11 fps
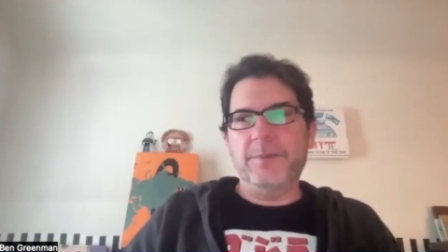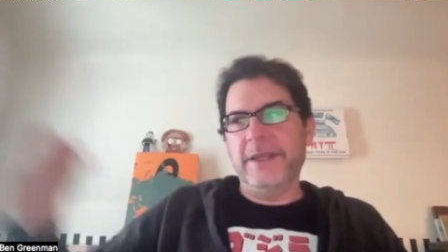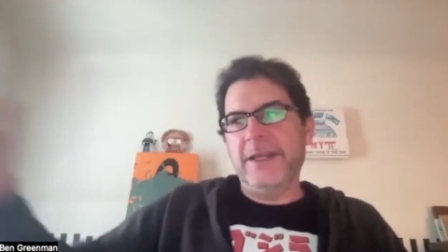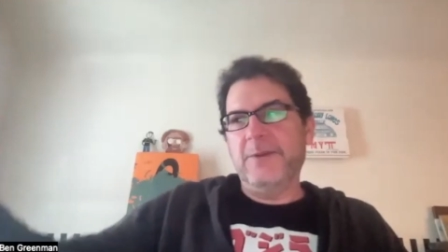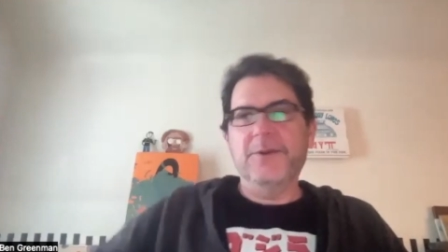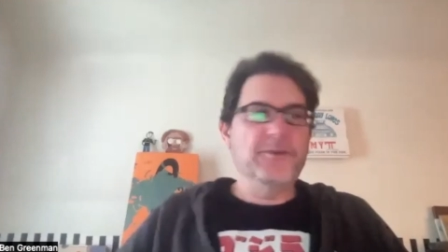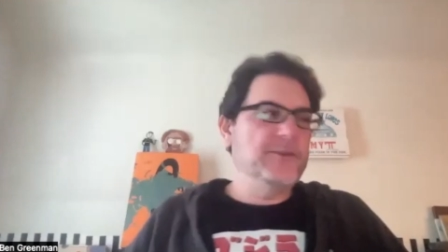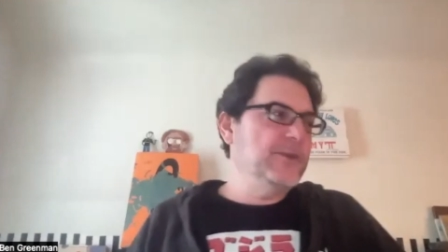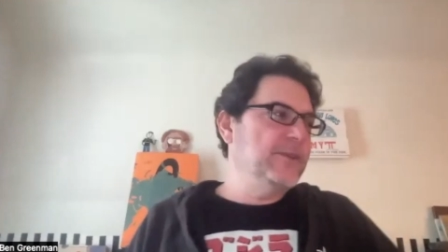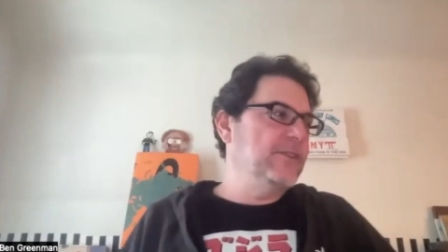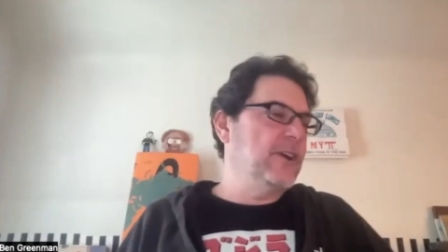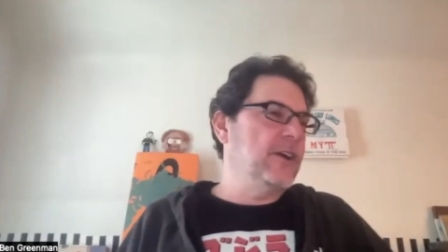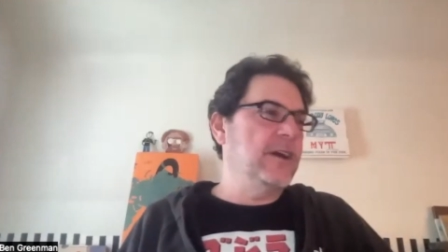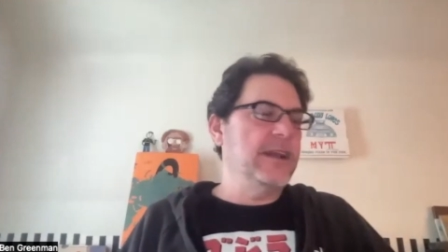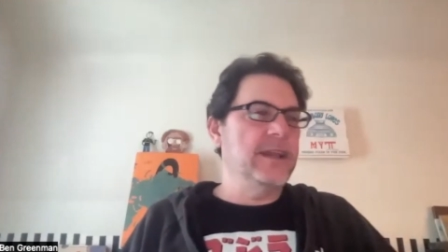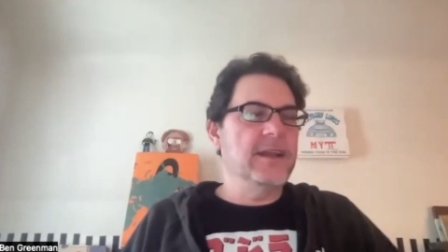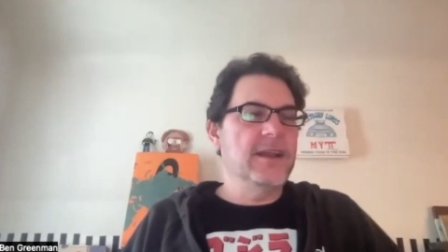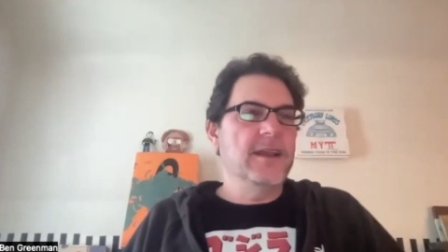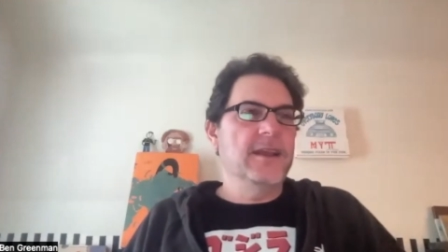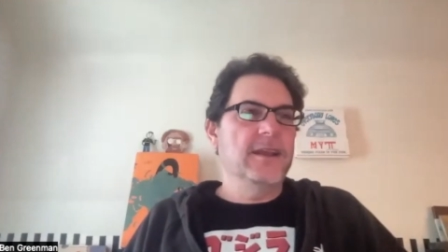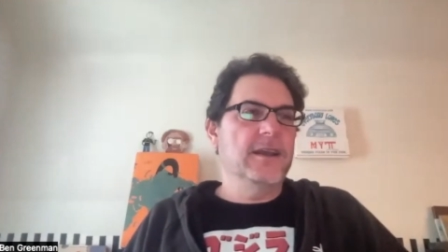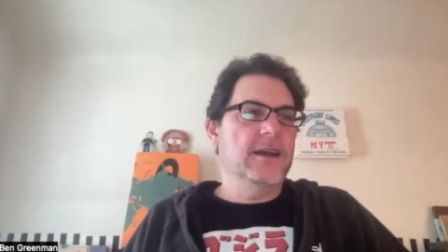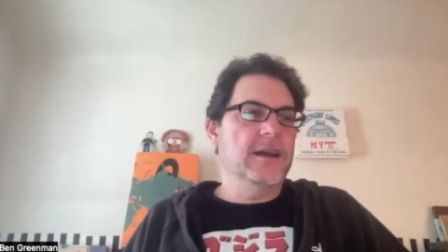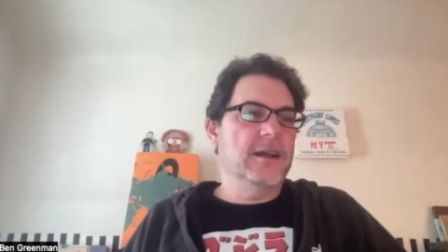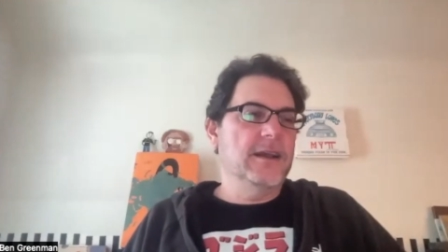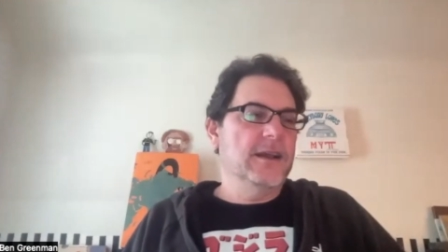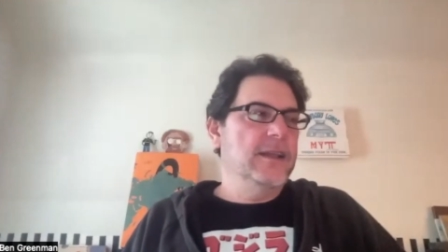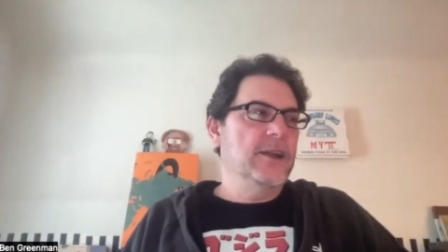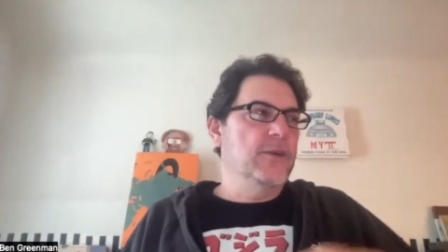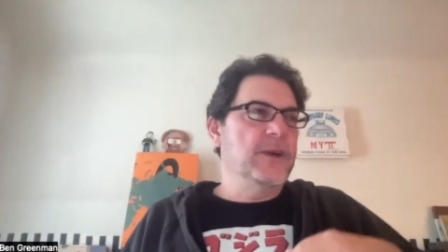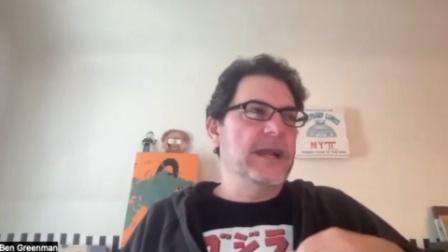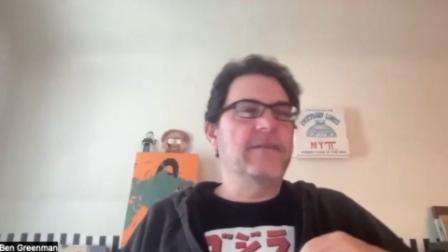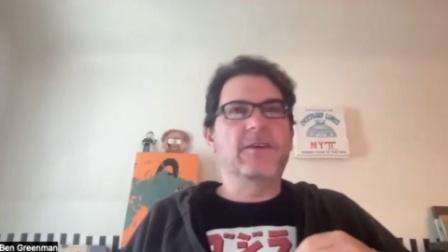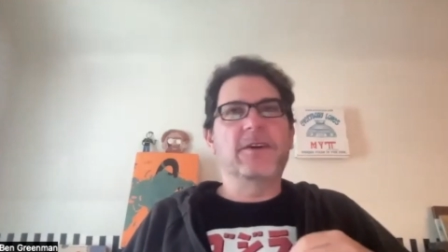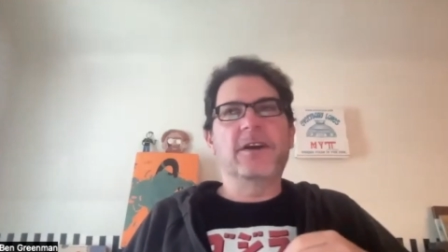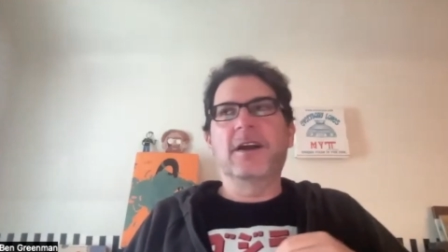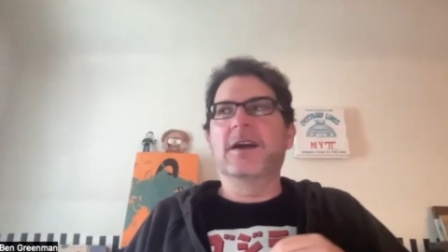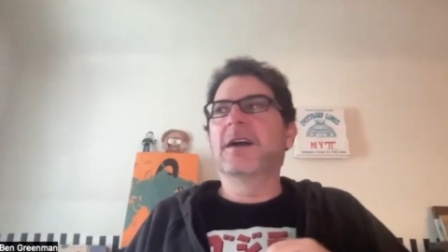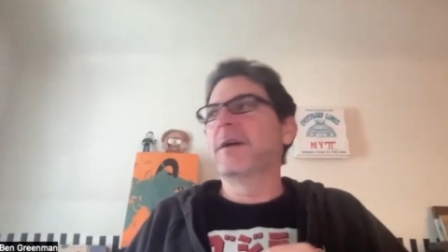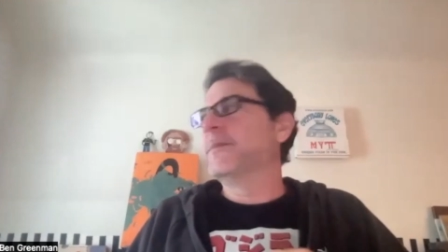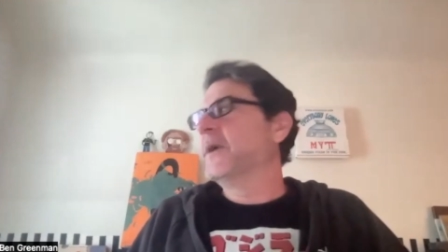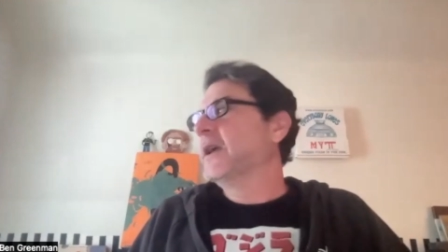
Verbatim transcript: Belita mm-hmm. Woods would do a song, and uh, you know, whatever. Uh, um,